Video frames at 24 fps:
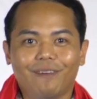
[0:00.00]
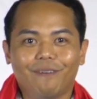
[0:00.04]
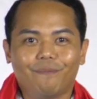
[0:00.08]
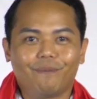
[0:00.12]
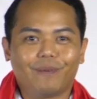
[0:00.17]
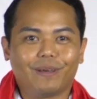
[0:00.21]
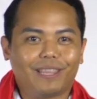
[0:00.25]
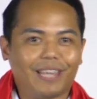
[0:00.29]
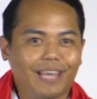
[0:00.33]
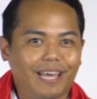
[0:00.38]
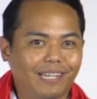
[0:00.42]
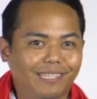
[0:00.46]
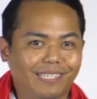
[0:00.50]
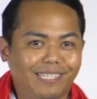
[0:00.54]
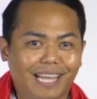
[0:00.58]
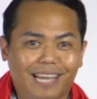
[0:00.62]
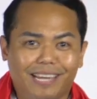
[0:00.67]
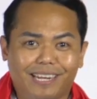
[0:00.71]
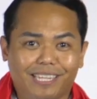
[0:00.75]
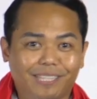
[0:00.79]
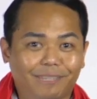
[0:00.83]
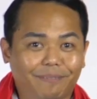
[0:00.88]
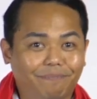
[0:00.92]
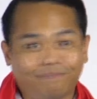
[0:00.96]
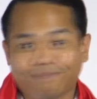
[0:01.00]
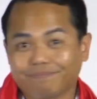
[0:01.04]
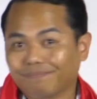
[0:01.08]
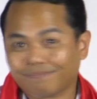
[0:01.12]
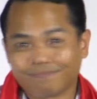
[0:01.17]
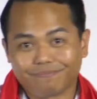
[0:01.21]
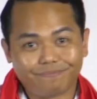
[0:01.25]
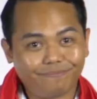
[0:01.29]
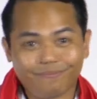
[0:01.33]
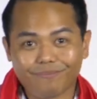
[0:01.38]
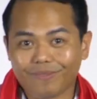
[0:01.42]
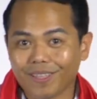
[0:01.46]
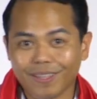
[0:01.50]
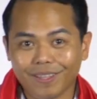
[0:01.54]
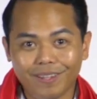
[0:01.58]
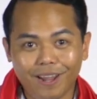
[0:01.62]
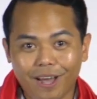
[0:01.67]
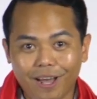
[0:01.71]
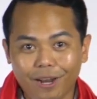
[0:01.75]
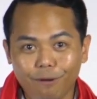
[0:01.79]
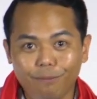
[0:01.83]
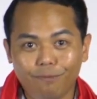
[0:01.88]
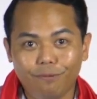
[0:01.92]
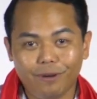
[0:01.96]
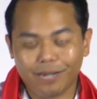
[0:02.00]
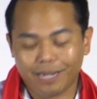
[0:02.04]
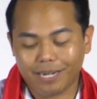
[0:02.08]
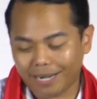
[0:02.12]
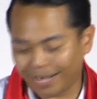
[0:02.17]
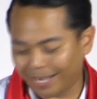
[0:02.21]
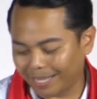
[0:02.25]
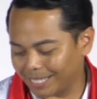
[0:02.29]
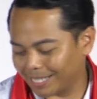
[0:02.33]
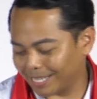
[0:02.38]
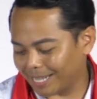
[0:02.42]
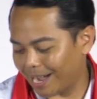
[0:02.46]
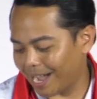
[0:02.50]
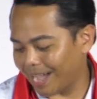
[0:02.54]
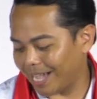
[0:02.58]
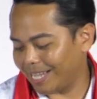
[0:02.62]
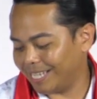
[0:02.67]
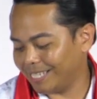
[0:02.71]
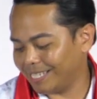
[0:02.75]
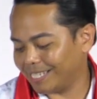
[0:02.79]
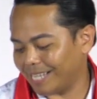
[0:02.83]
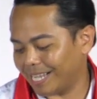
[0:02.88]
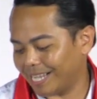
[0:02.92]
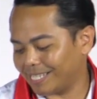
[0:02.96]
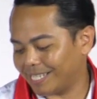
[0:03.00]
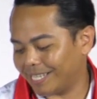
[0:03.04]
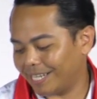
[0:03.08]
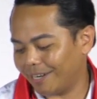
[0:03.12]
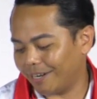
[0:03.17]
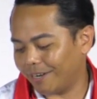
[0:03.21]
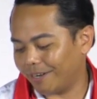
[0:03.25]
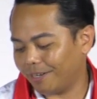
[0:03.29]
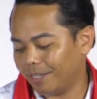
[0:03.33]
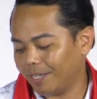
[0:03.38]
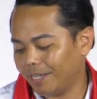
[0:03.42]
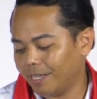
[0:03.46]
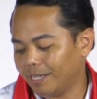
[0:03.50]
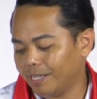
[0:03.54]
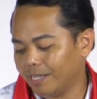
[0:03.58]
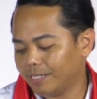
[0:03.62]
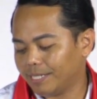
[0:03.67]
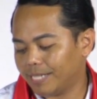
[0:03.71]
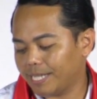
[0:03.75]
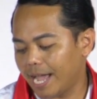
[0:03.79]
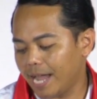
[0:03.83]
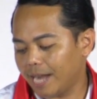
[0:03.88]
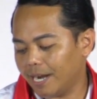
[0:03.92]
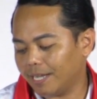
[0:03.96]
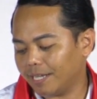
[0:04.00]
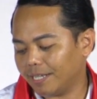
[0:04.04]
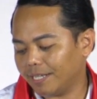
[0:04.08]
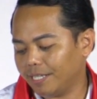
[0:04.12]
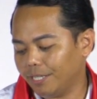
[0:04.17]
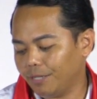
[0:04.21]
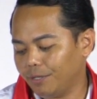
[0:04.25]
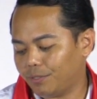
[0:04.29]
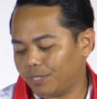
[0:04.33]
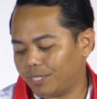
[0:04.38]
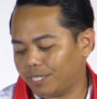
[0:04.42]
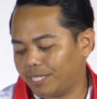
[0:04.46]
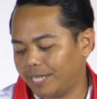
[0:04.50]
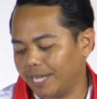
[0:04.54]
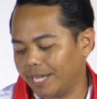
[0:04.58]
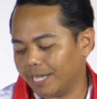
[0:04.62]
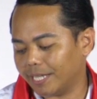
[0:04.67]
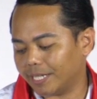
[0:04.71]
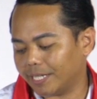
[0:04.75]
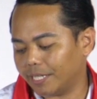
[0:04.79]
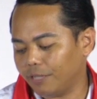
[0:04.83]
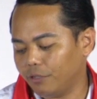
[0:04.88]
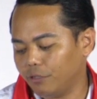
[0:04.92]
But then Santa, not a pretty nice guy, he says here, Santa, you stink.